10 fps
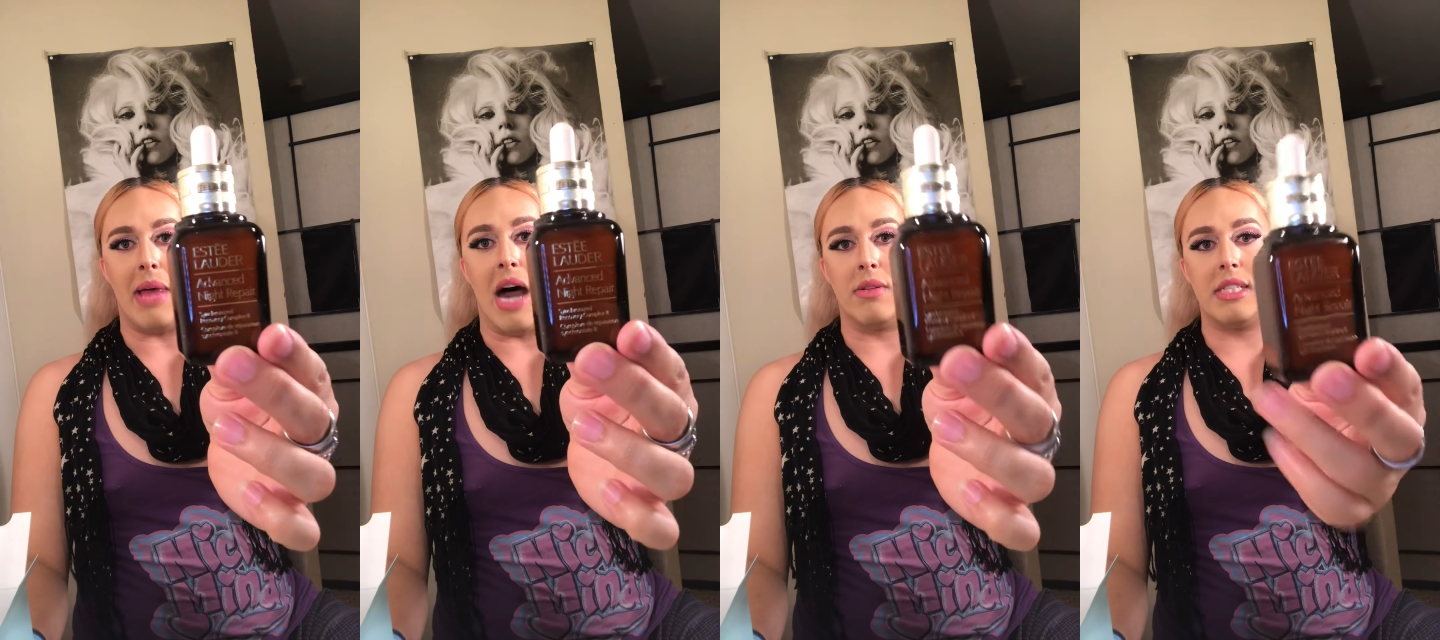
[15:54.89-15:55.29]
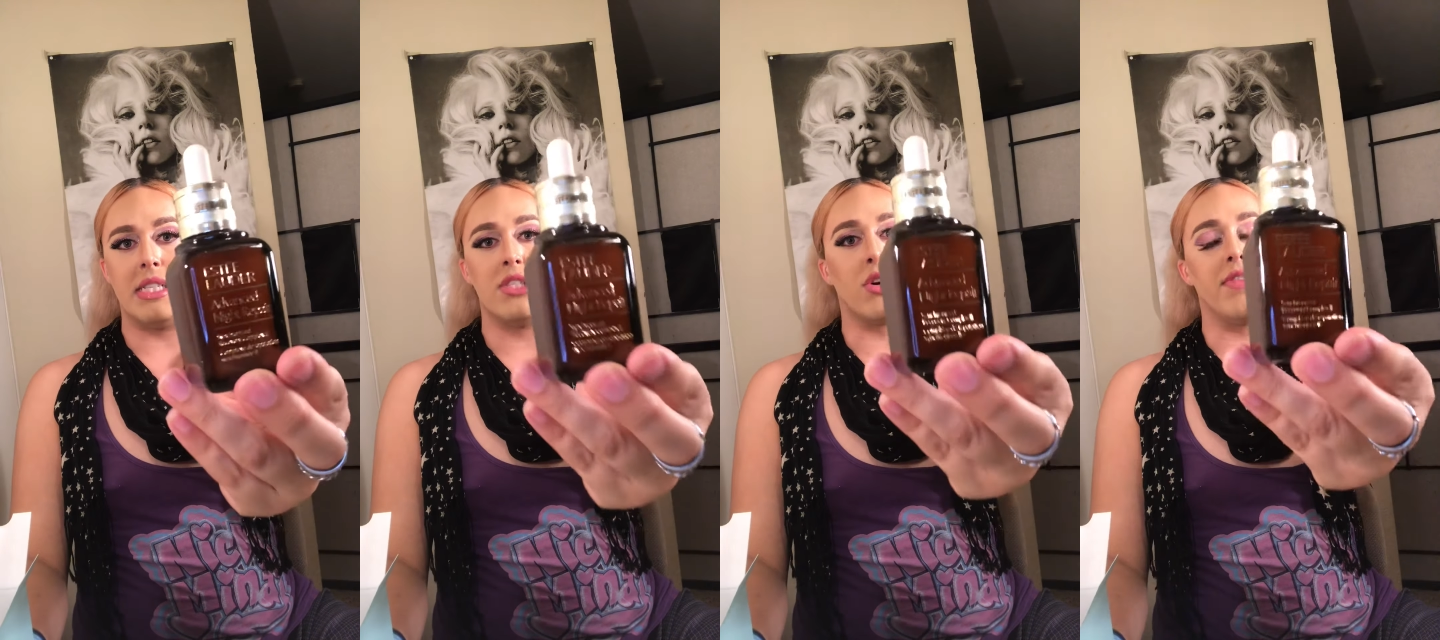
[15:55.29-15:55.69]

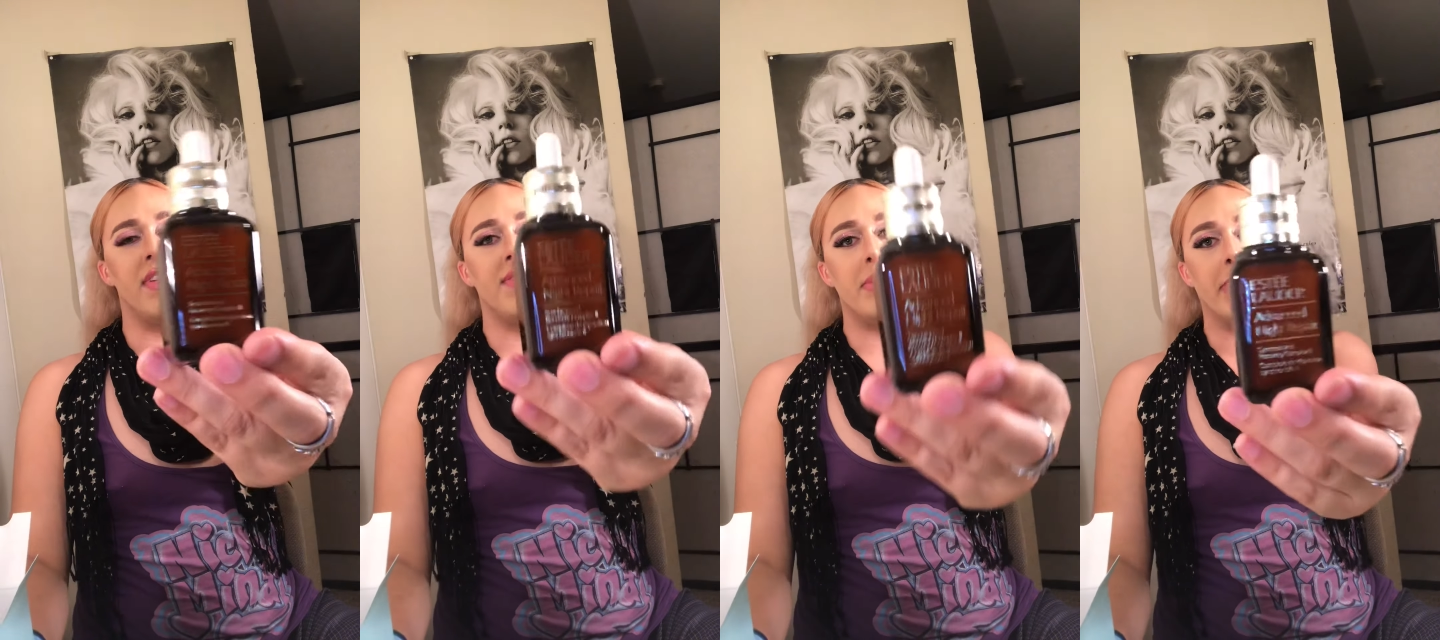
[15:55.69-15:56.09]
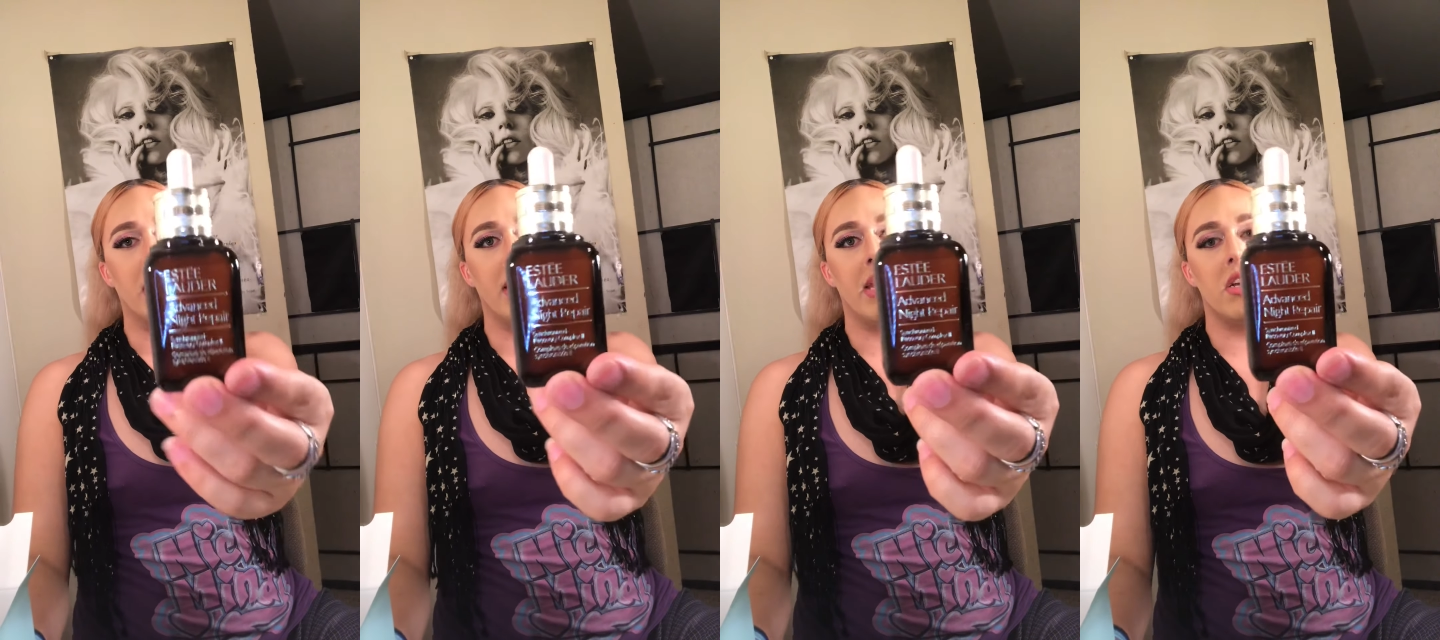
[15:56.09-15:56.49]
ounces or 50
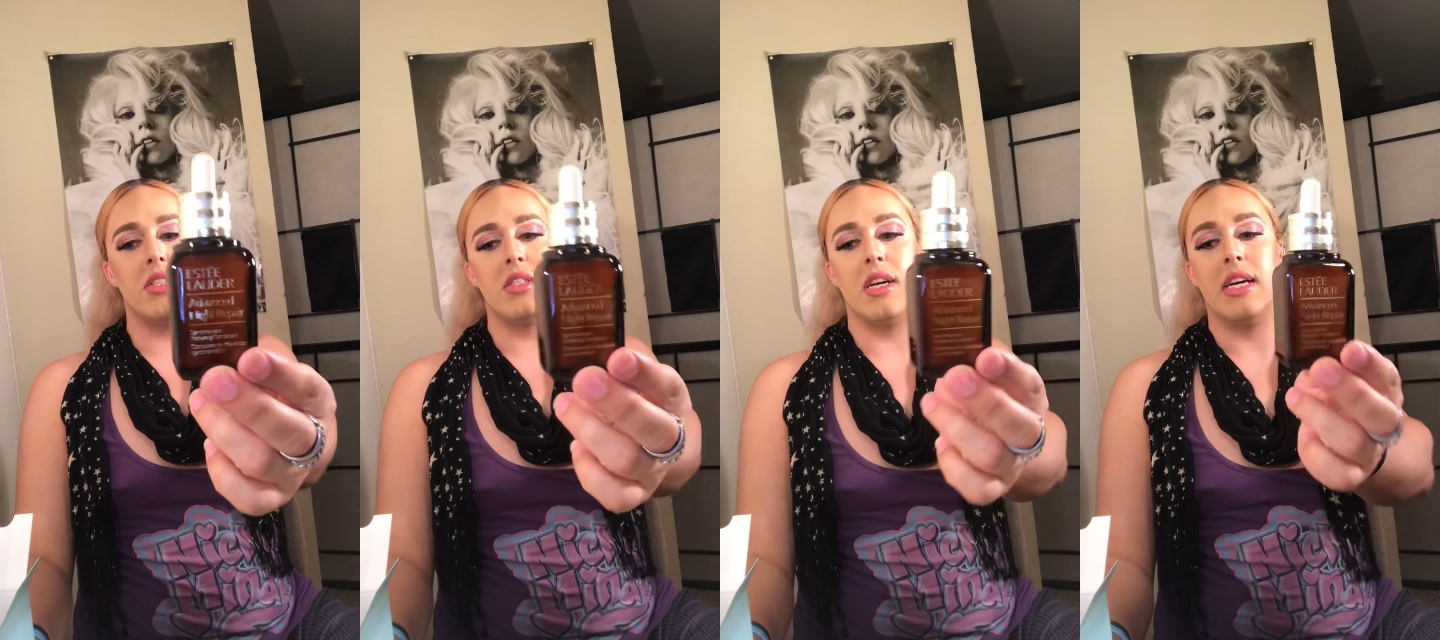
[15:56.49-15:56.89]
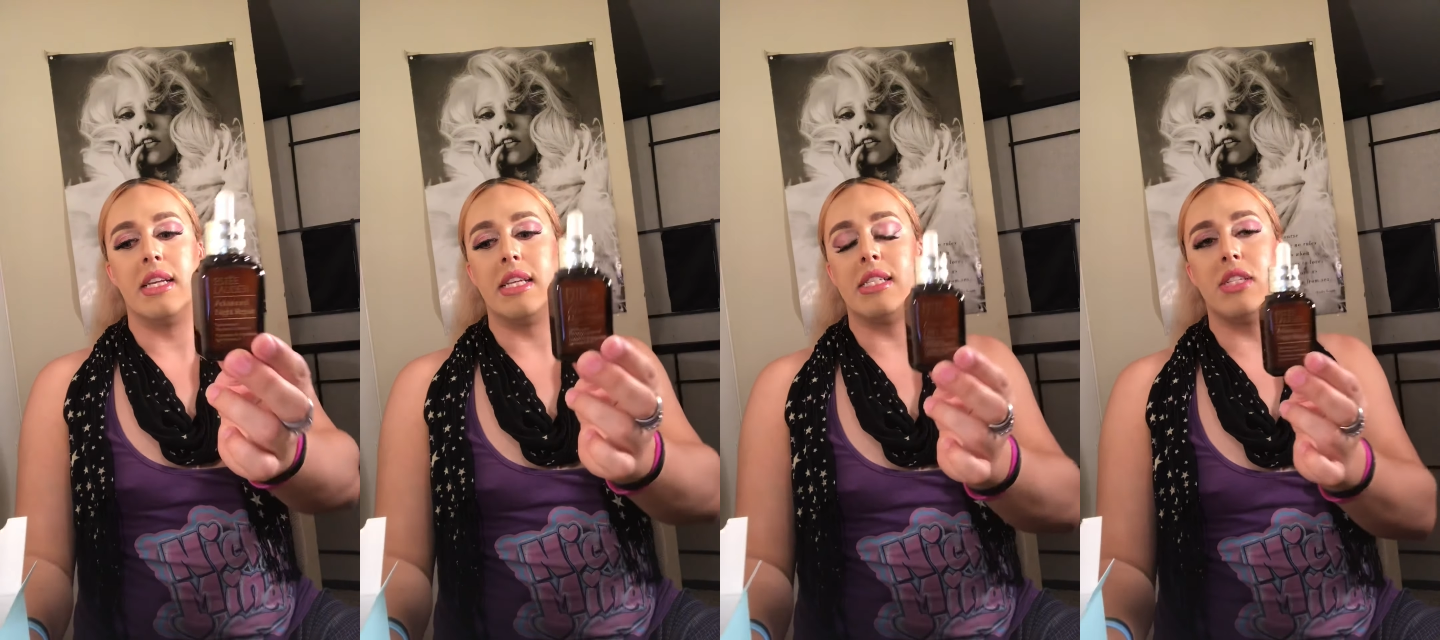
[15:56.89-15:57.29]
milliliters.
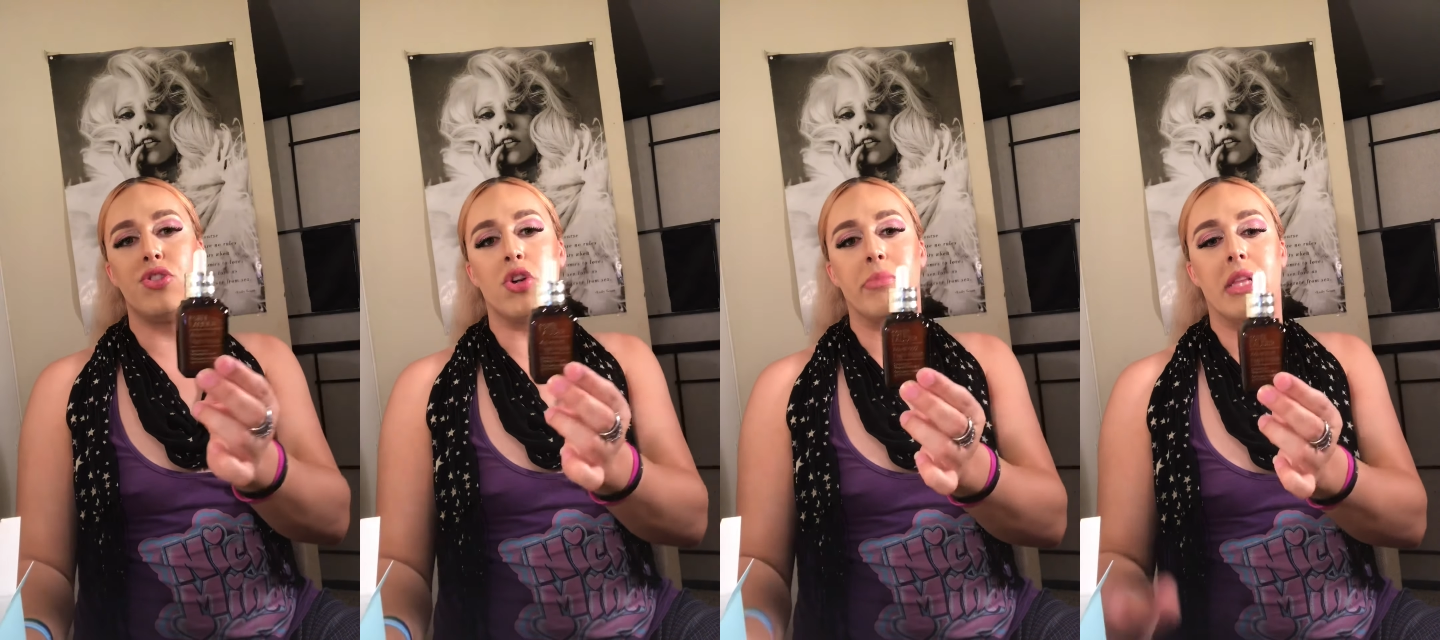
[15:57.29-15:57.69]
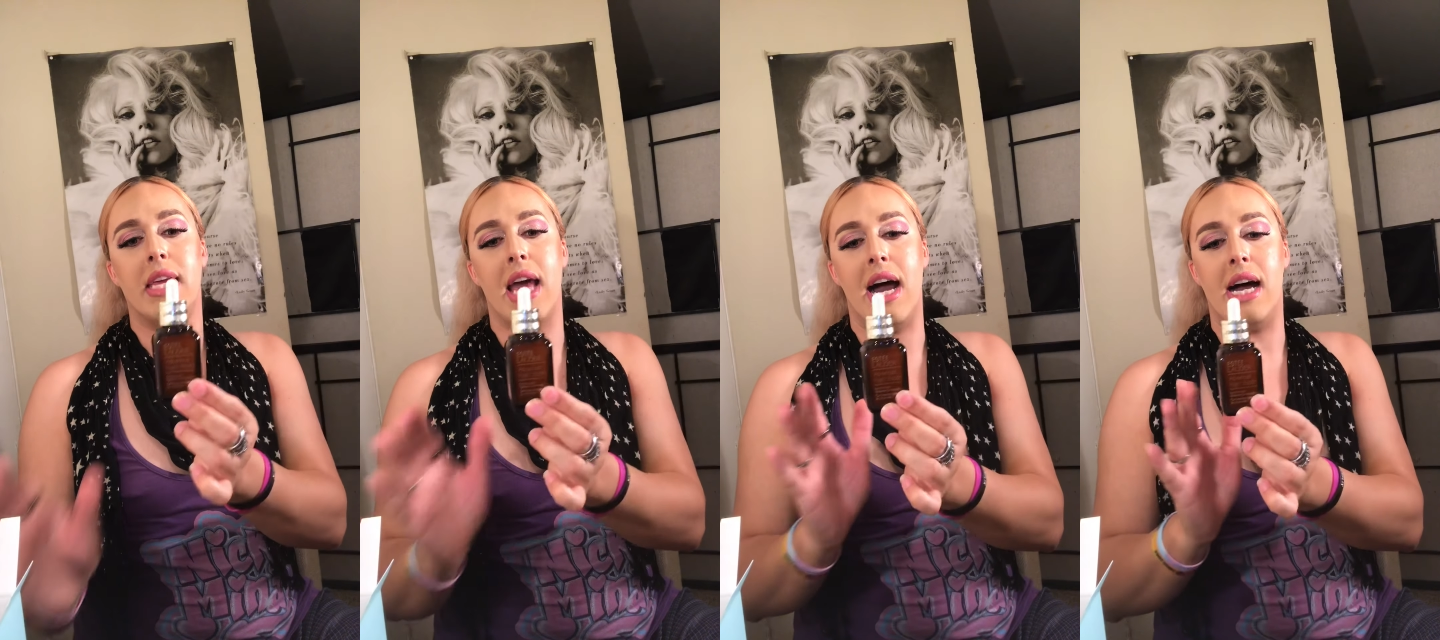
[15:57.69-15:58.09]
This is
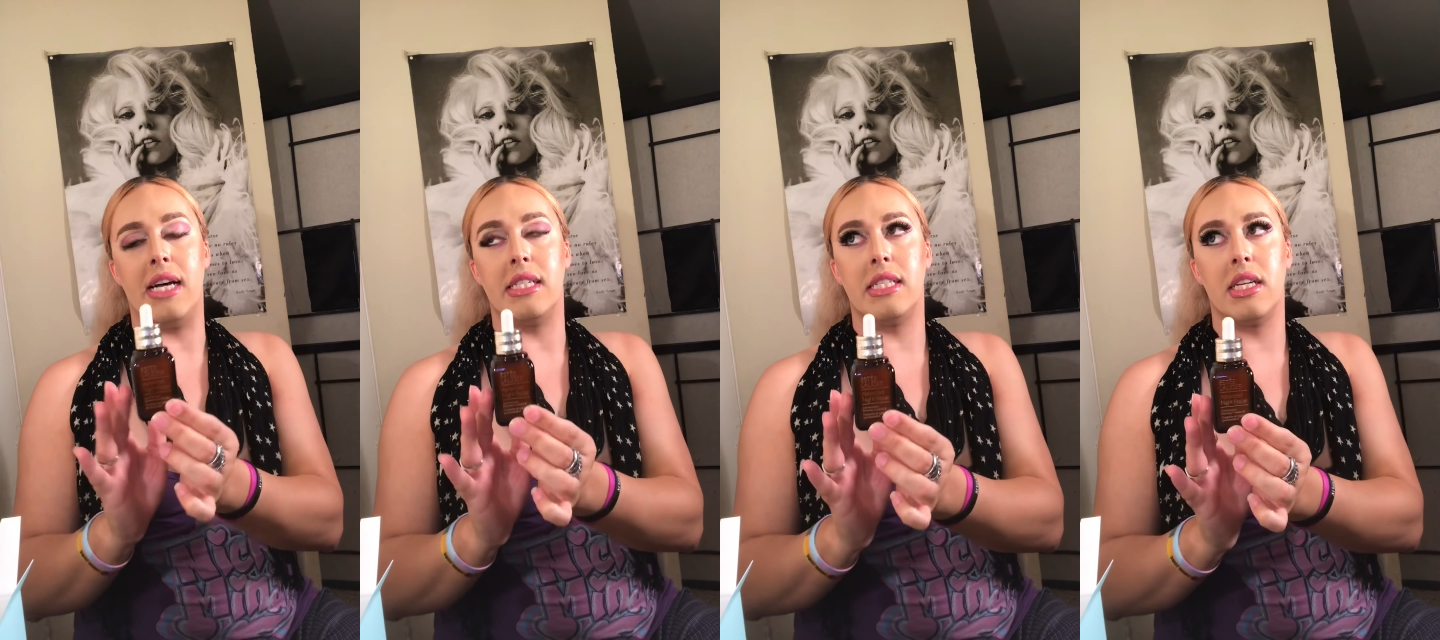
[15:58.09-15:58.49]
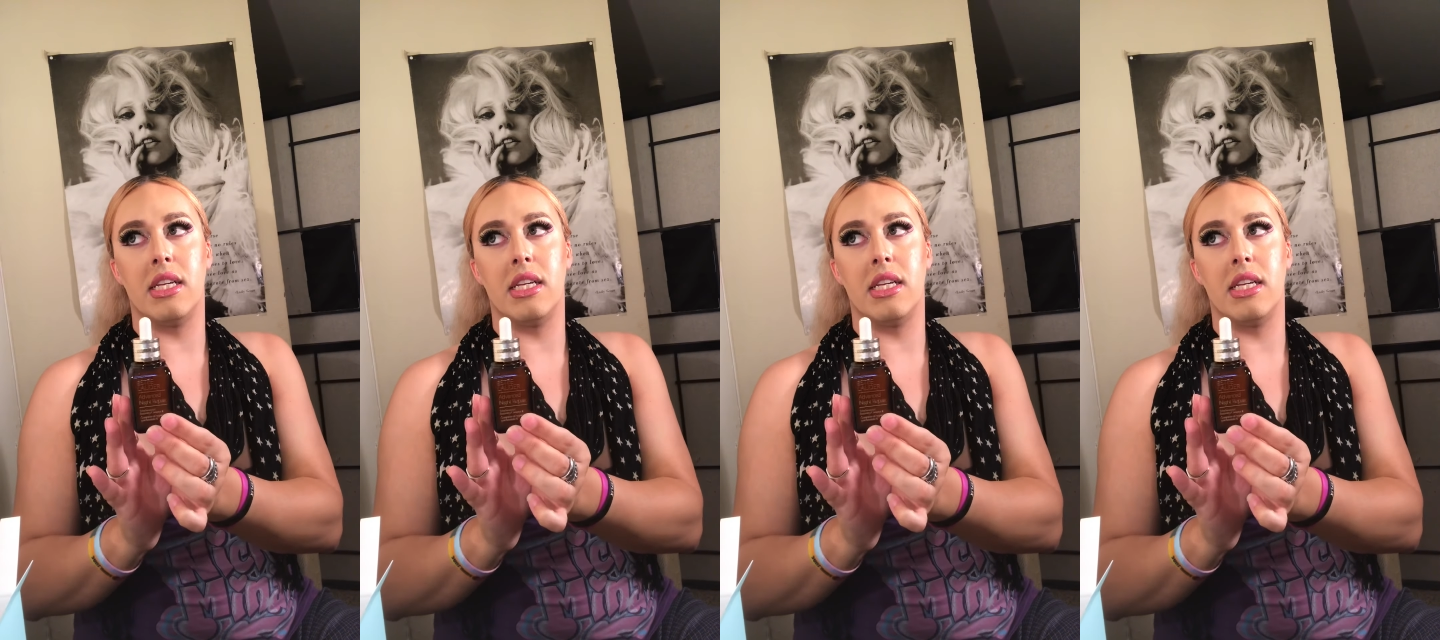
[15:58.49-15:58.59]
normally at,